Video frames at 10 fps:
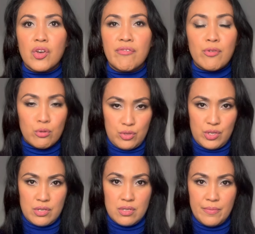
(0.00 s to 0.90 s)

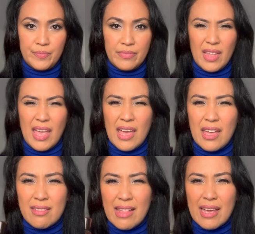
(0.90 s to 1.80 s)
fruits
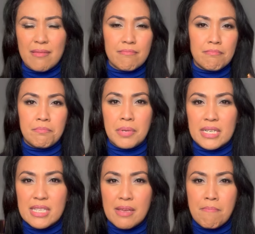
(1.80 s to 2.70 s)
and like
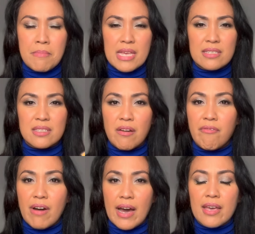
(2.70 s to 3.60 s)
body mist
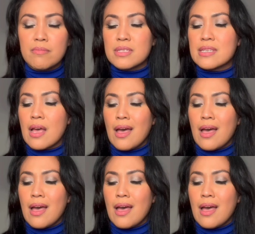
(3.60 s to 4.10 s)
vibes.